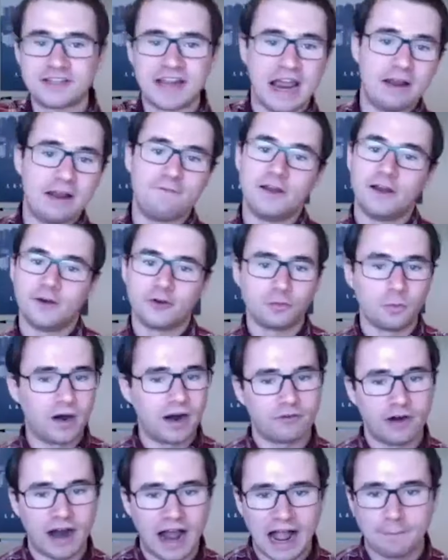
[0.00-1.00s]
eight figures,
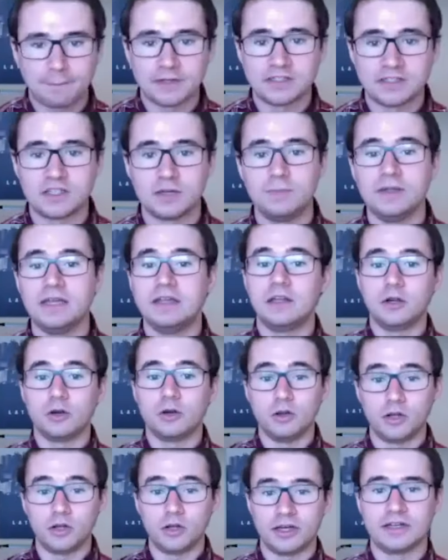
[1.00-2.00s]
whatever it happens to be that you're
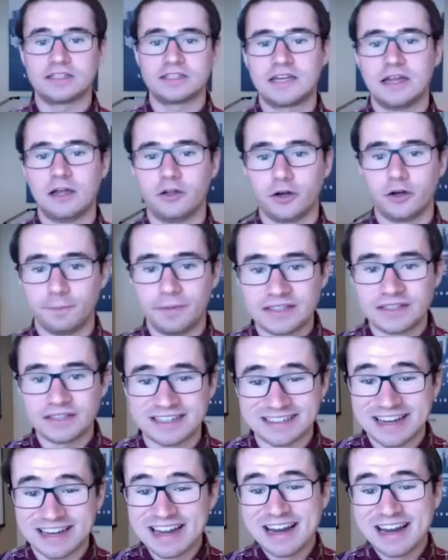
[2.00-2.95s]
looking to scale your business.